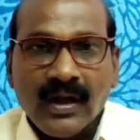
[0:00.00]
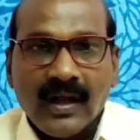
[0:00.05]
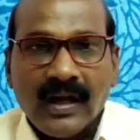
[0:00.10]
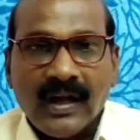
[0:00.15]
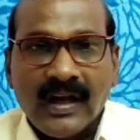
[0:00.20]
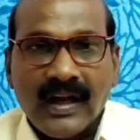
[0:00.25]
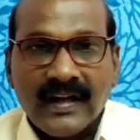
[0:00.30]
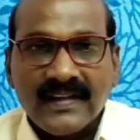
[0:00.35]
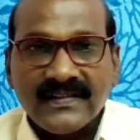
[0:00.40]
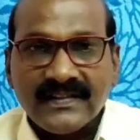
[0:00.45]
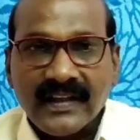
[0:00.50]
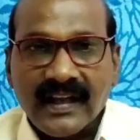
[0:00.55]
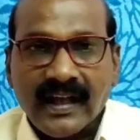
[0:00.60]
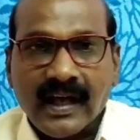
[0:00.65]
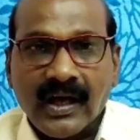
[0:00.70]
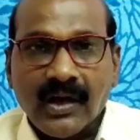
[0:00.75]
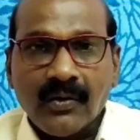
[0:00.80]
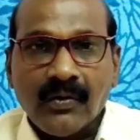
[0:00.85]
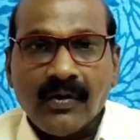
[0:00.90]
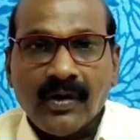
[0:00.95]
let's
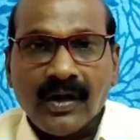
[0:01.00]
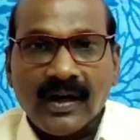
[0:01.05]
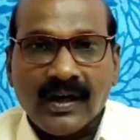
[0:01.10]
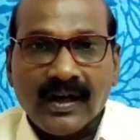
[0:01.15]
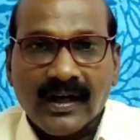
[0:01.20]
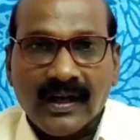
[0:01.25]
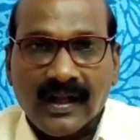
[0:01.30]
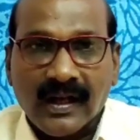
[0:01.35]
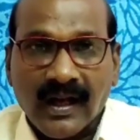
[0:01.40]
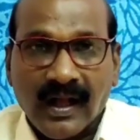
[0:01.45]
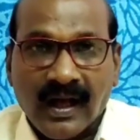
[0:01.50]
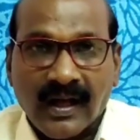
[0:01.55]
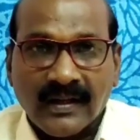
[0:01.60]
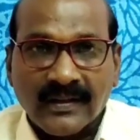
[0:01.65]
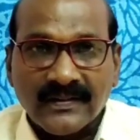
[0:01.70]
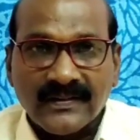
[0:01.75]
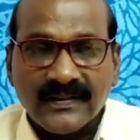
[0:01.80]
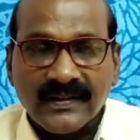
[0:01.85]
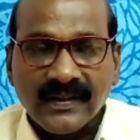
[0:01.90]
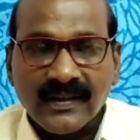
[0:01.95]
have a
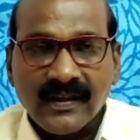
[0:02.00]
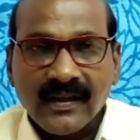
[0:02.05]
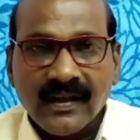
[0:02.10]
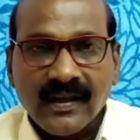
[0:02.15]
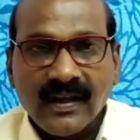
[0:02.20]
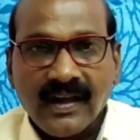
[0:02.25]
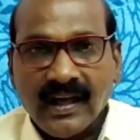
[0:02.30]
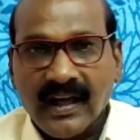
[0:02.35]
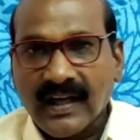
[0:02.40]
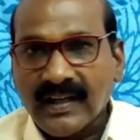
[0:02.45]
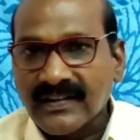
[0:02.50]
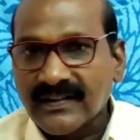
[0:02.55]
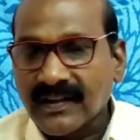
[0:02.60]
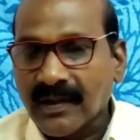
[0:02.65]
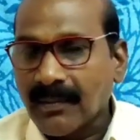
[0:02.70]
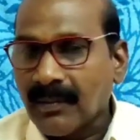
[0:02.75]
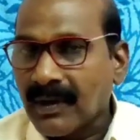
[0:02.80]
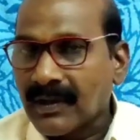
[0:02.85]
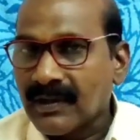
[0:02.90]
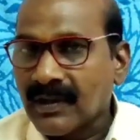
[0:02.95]
glance at
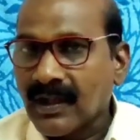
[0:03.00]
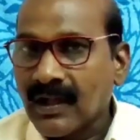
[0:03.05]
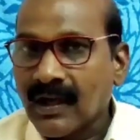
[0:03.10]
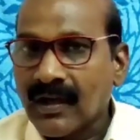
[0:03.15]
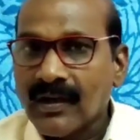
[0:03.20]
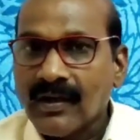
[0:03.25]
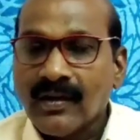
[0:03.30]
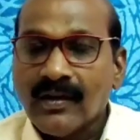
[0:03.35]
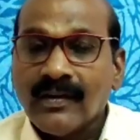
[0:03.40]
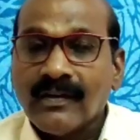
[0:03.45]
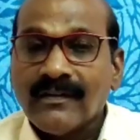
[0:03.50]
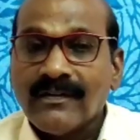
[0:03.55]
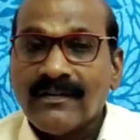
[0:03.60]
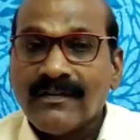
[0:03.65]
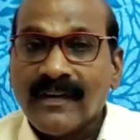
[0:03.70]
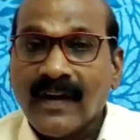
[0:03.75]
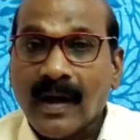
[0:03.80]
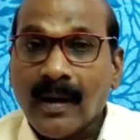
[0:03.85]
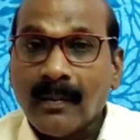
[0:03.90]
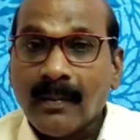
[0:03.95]
some other
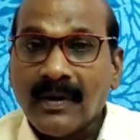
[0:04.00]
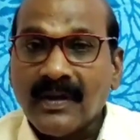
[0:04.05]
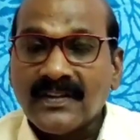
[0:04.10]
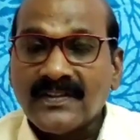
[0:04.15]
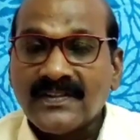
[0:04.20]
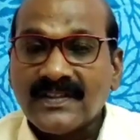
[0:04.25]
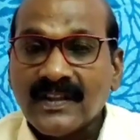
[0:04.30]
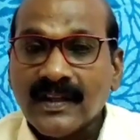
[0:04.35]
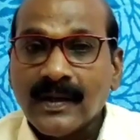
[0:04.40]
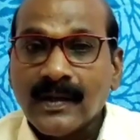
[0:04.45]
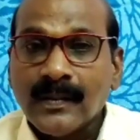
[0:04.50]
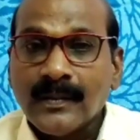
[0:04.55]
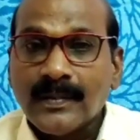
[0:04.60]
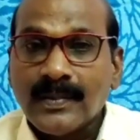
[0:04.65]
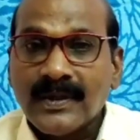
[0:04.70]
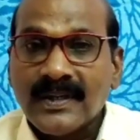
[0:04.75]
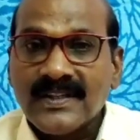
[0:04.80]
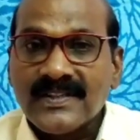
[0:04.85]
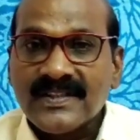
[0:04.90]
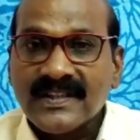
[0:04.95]
famous
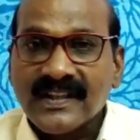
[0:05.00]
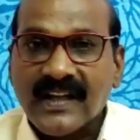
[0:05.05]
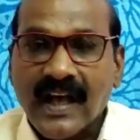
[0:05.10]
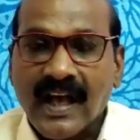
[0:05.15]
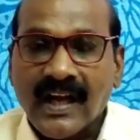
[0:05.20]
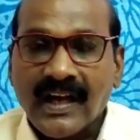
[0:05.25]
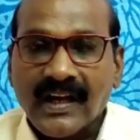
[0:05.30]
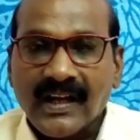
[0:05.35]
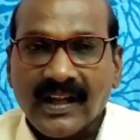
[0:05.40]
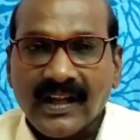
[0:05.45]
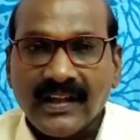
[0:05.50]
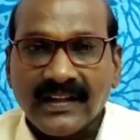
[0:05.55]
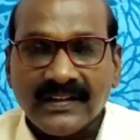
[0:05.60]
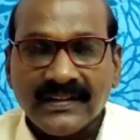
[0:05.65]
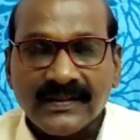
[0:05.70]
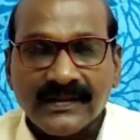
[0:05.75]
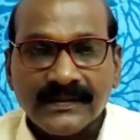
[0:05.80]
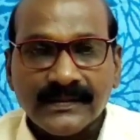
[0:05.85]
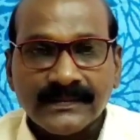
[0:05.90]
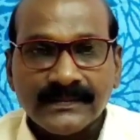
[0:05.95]

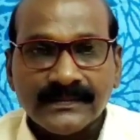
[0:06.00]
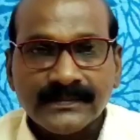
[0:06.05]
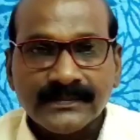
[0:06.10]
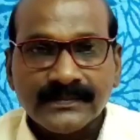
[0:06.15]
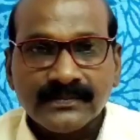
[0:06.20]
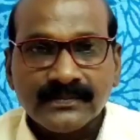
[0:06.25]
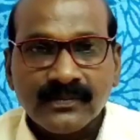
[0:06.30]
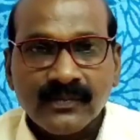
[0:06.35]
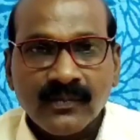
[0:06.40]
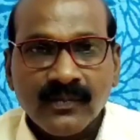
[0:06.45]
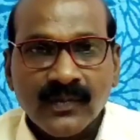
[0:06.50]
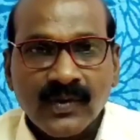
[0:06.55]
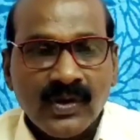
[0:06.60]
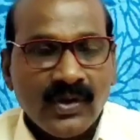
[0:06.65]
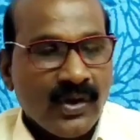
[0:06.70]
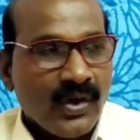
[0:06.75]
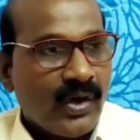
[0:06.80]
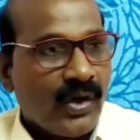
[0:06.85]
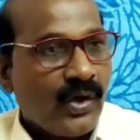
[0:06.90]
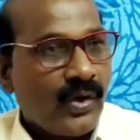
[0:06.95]
personalities.
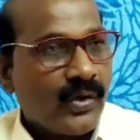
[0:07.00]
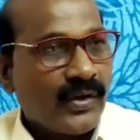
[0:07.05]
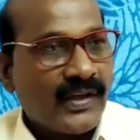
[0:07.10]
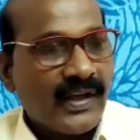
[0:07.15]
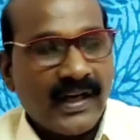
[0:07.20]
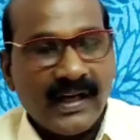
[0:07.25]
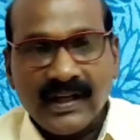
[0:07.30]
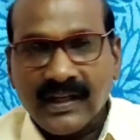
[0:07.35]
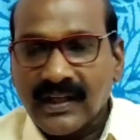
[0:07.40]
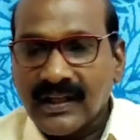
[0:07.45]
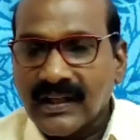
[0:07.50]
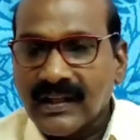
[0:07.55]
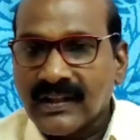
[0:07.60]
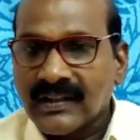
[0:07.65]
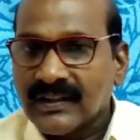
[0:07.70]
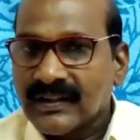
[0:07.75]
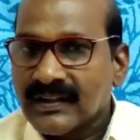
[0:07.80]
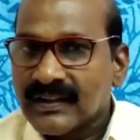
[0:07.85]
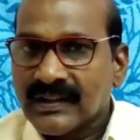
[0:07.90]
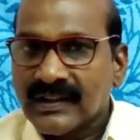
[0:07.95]
Look at
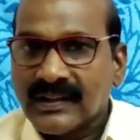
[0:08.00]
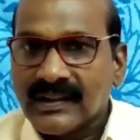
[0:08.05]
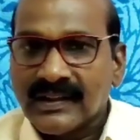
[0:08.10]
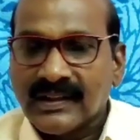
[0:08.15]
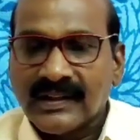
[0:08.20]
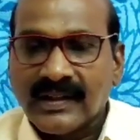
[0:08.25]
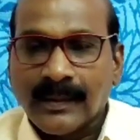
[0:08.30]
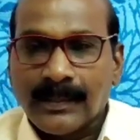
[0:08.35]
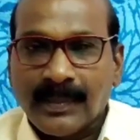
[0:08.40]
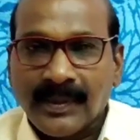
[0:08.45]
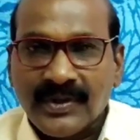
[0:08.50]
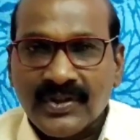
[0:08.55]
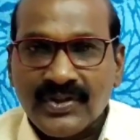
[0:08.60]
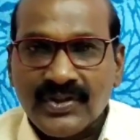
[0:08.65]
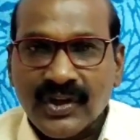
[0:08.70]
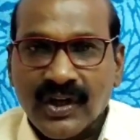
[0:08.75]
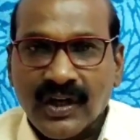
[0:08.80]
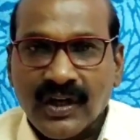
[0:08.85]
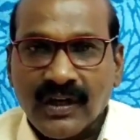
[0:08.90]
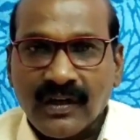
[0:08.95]
the
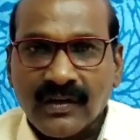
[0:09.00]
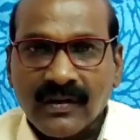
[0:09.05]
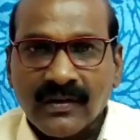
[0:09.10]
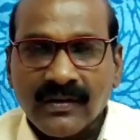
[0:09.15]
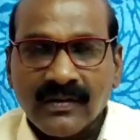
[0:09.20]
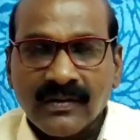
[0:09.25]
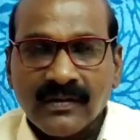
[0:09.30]
picture.